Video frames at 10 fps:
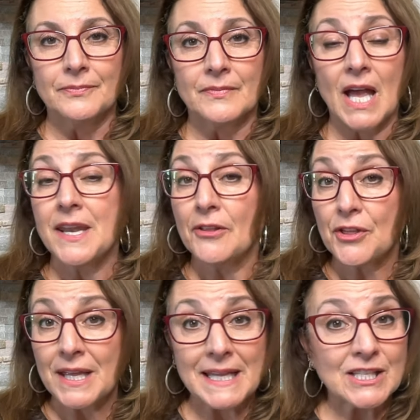Another
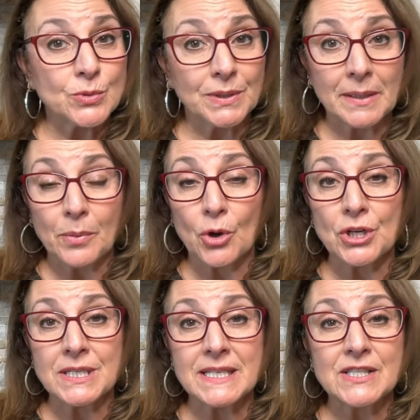thing that's really
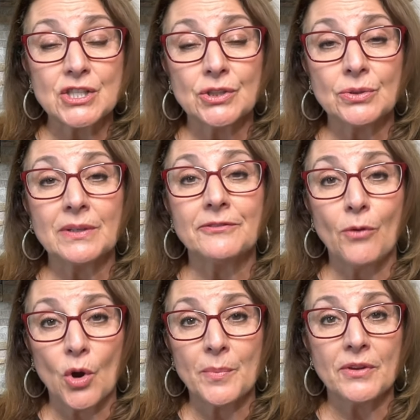important is to
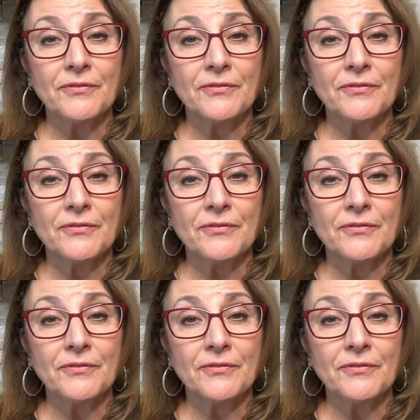inform your